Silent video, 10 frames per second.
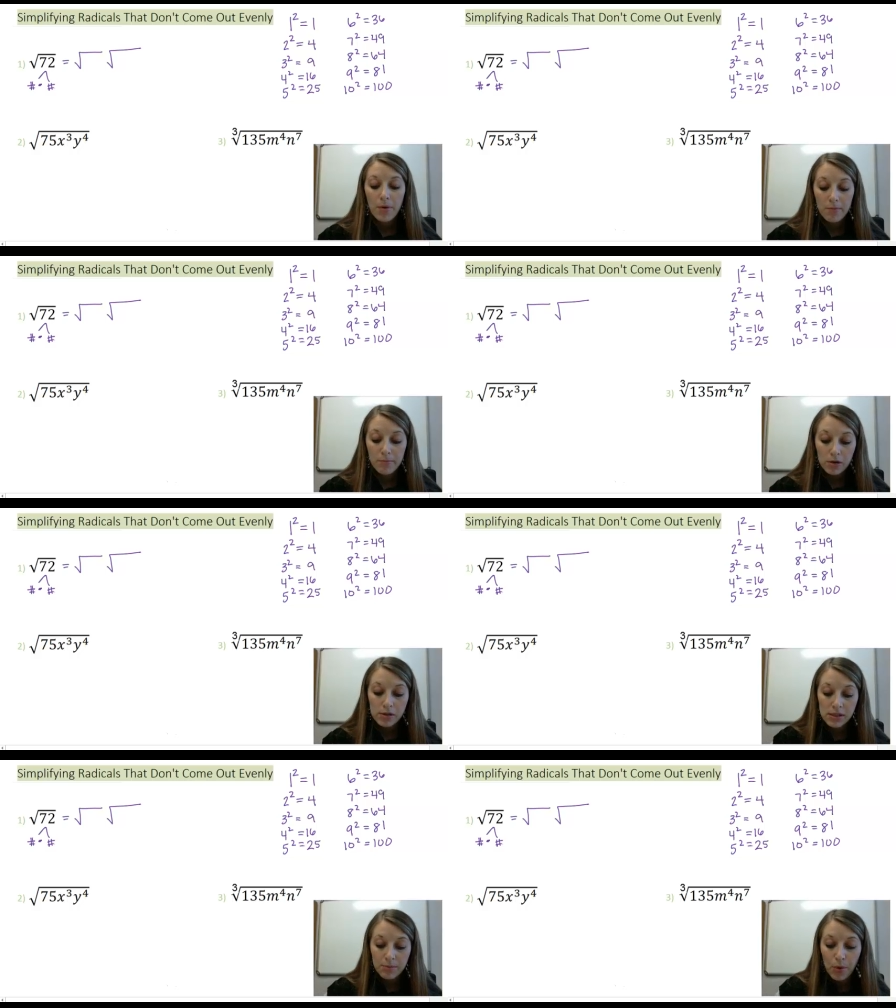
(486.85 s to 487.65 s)
But
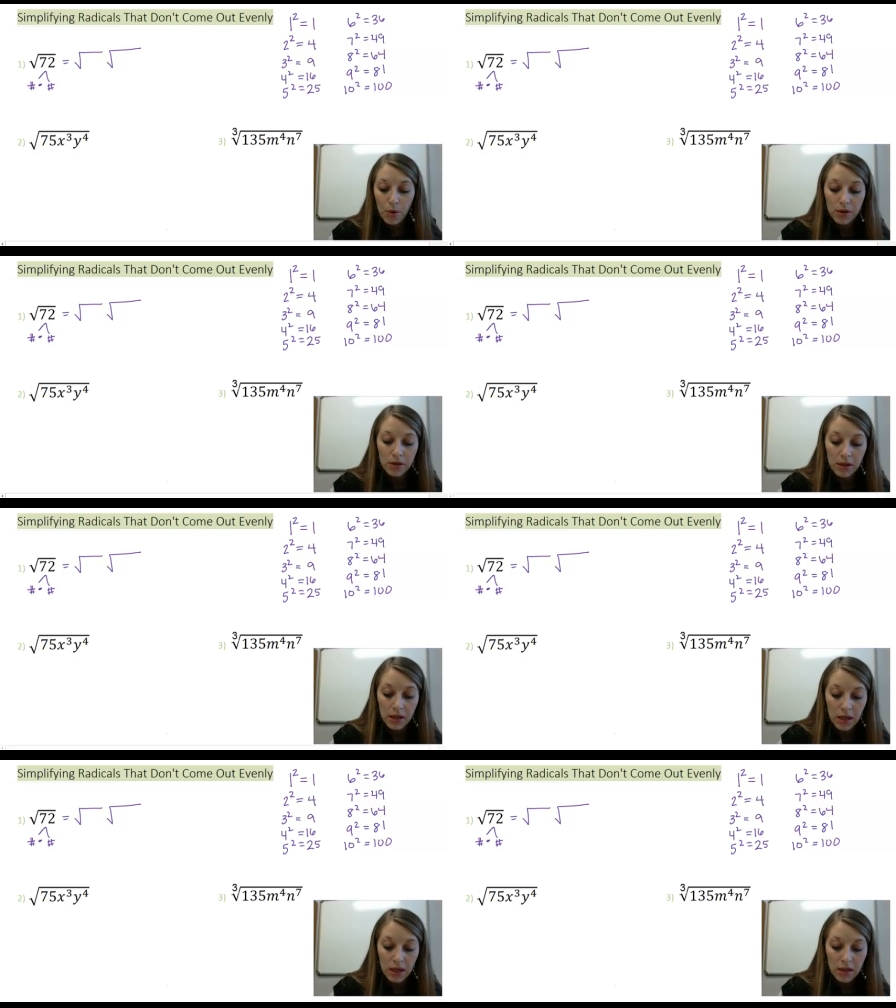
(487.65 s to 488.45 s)
most
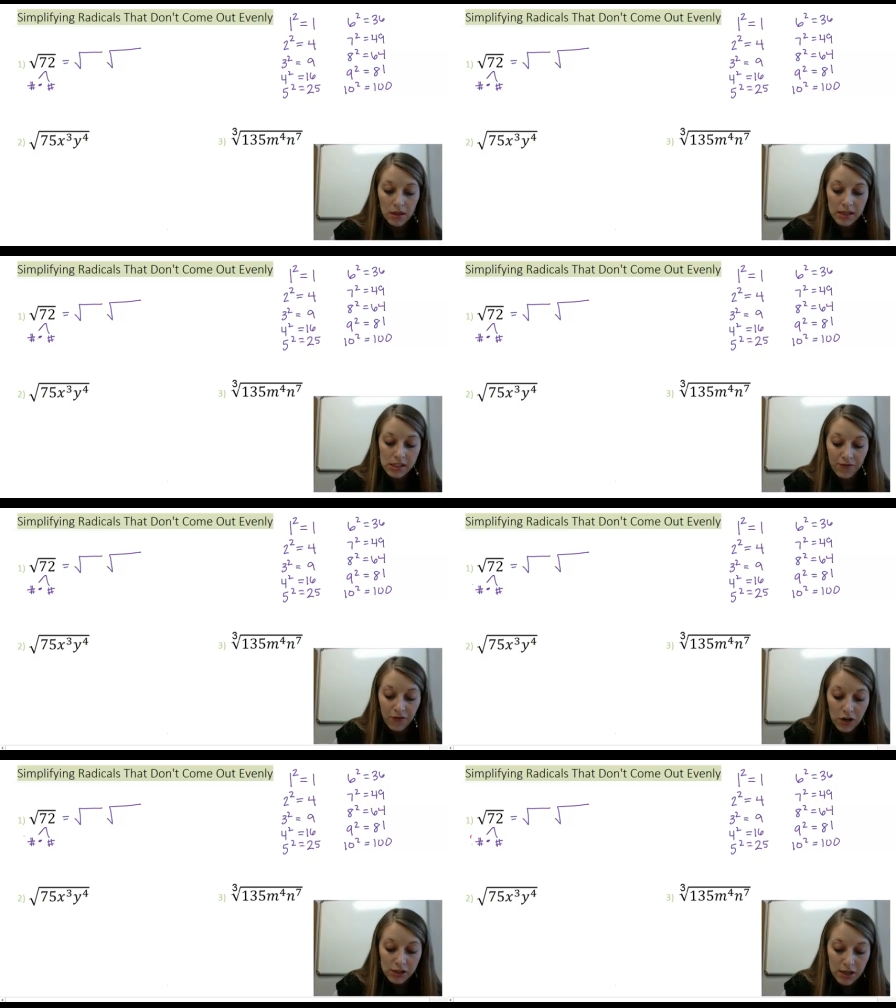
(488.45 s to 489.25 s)
importantly, this
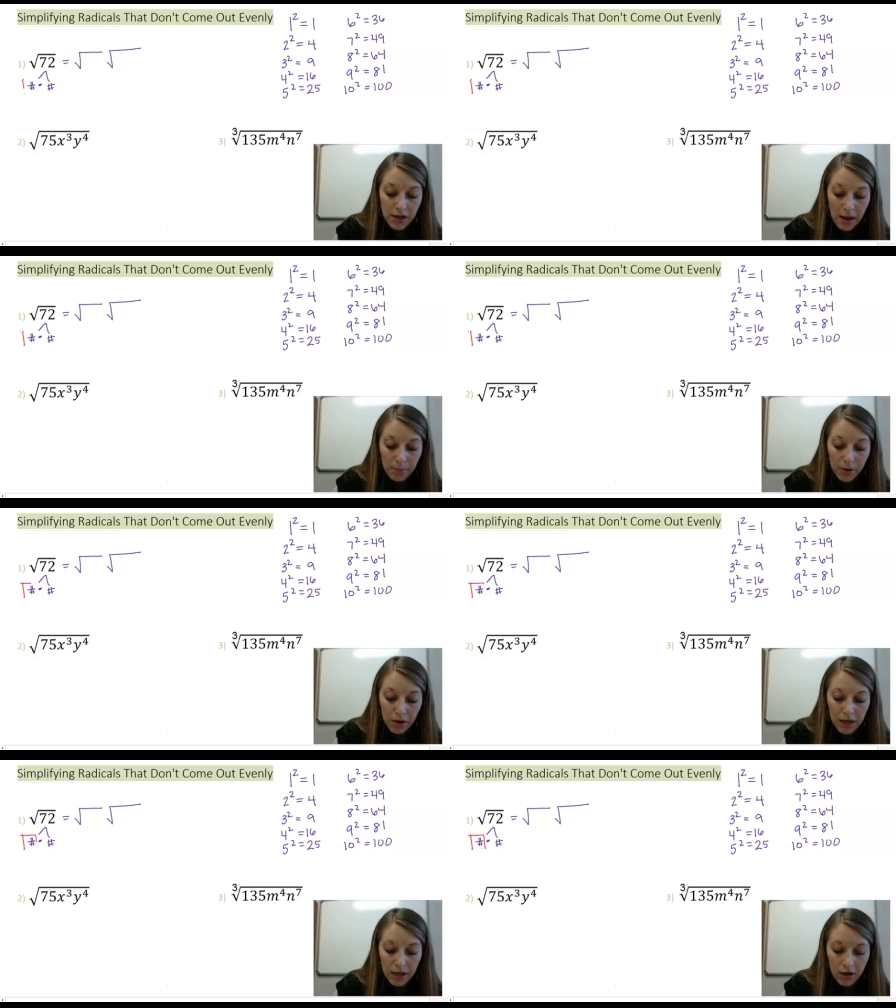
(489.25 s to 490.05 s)
first
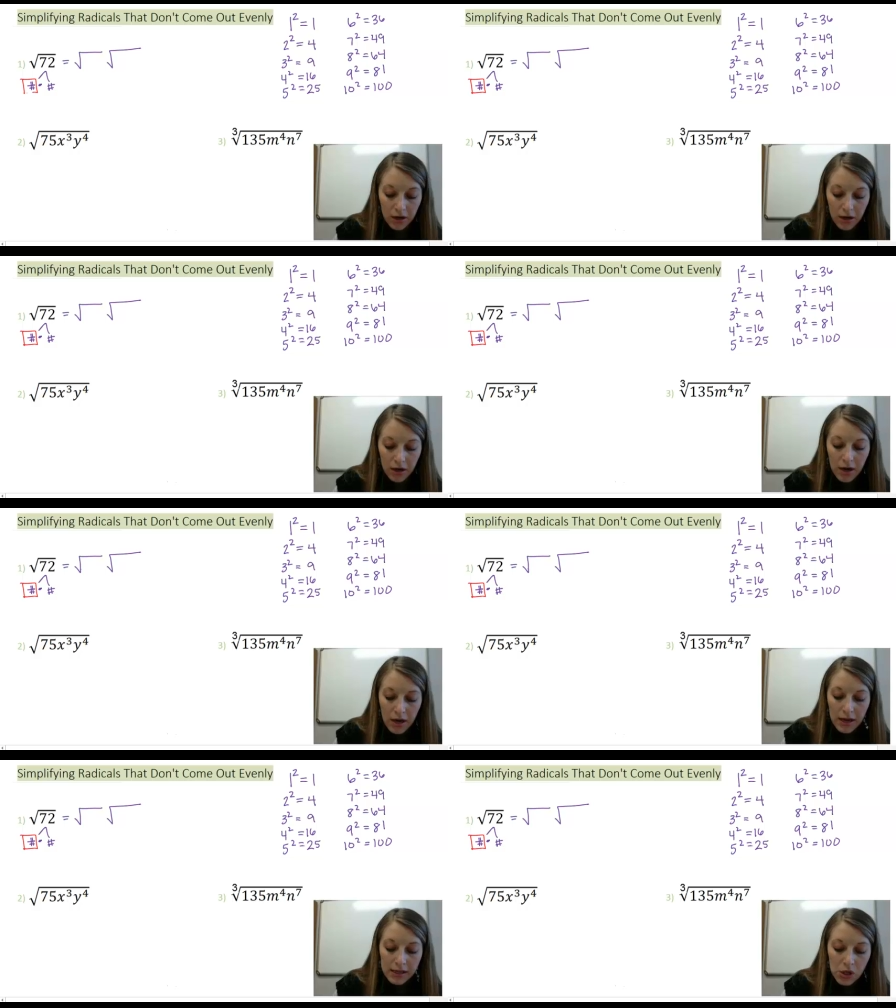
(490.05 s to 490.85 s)
number here
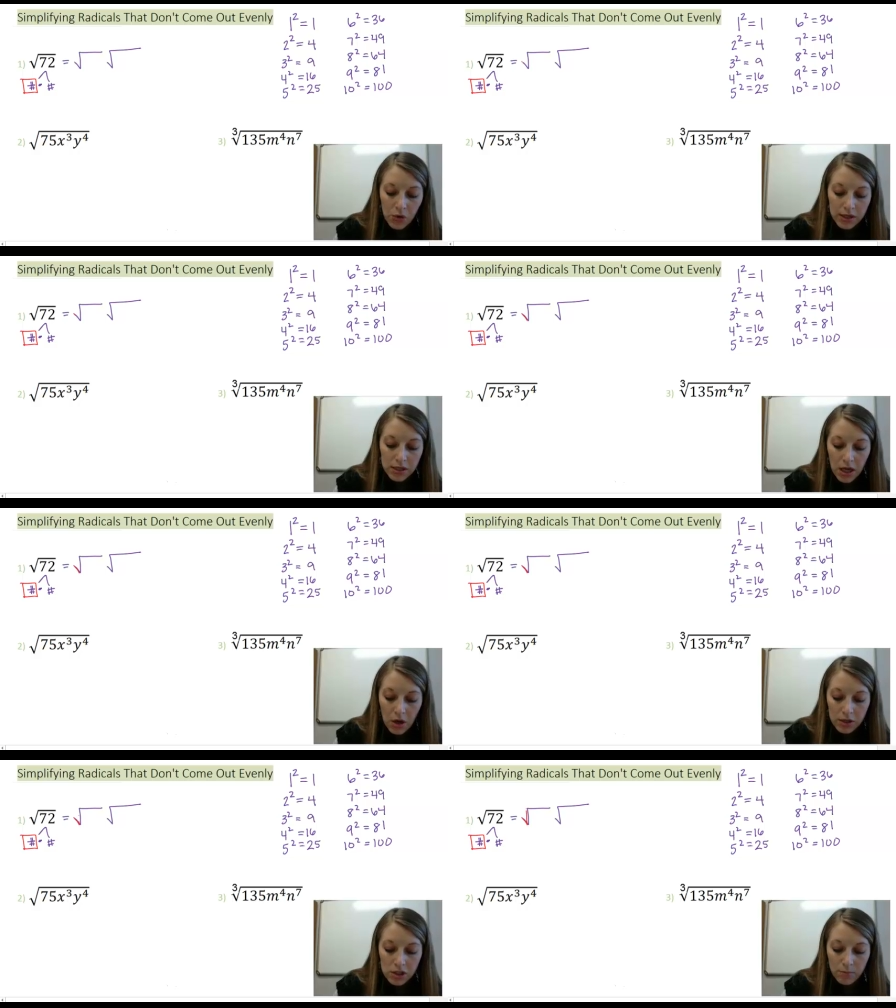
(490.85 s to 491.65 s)
is going to
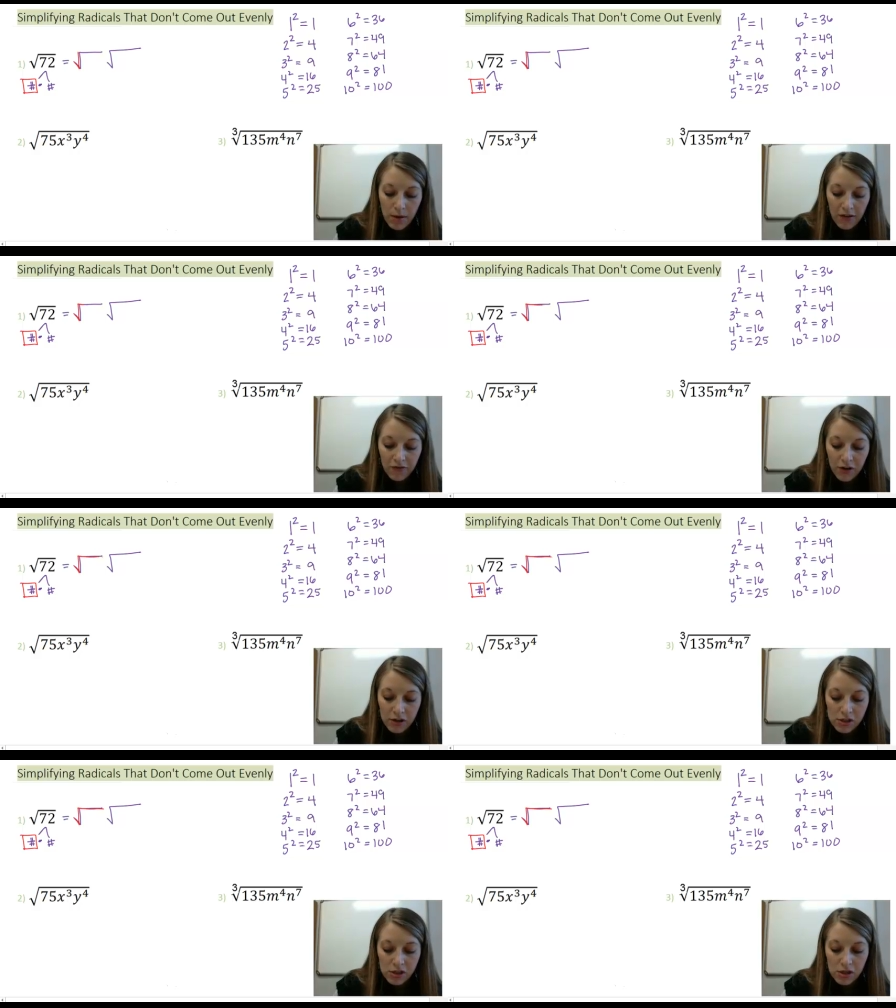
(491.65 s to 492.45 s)
go into my
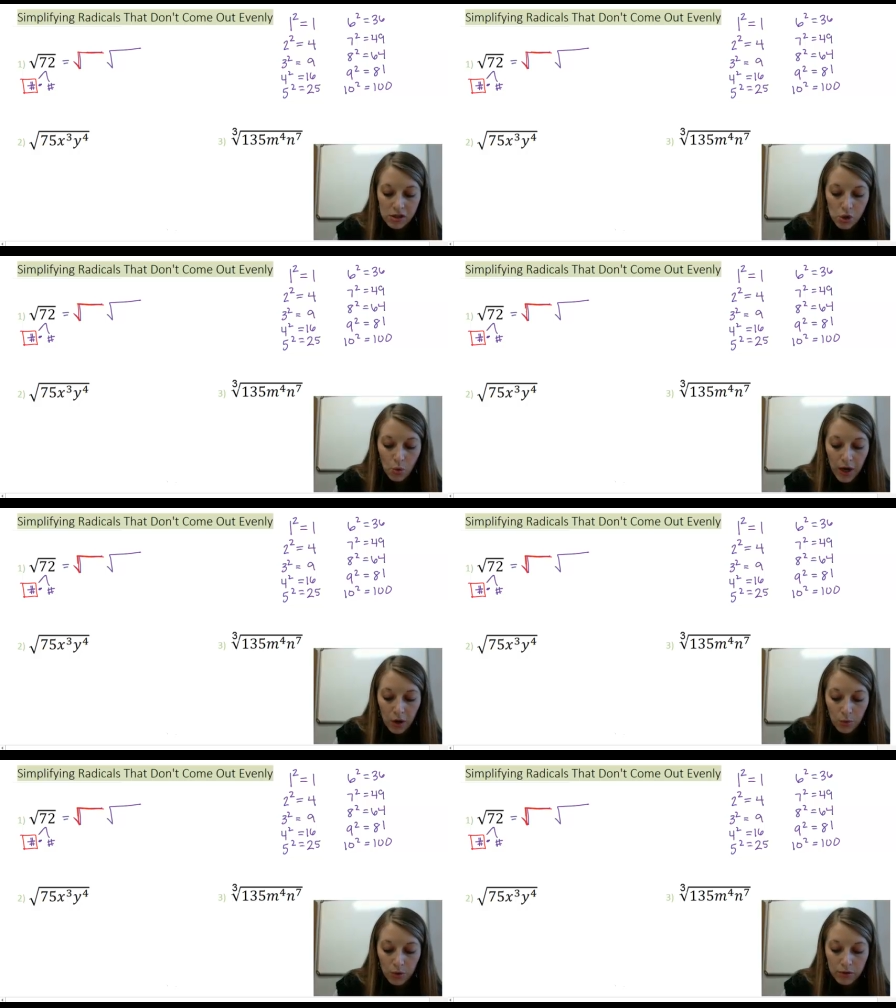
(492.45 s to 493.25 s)
first
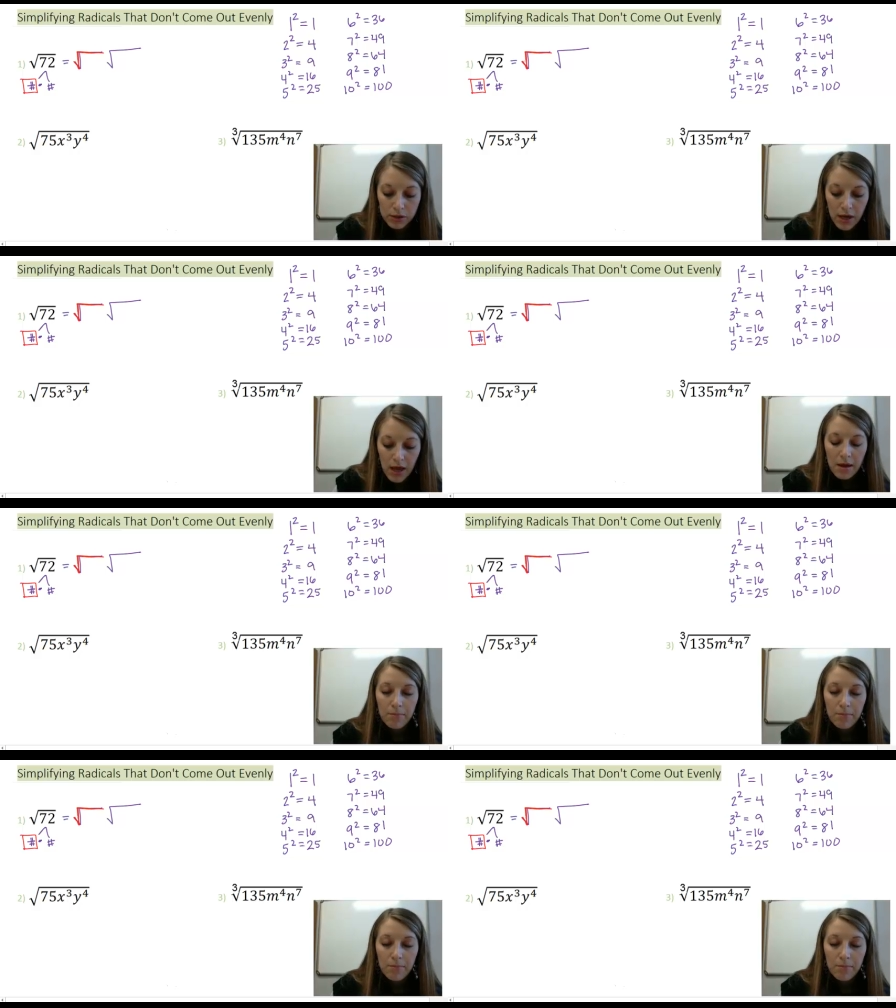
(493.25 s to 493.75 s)
square root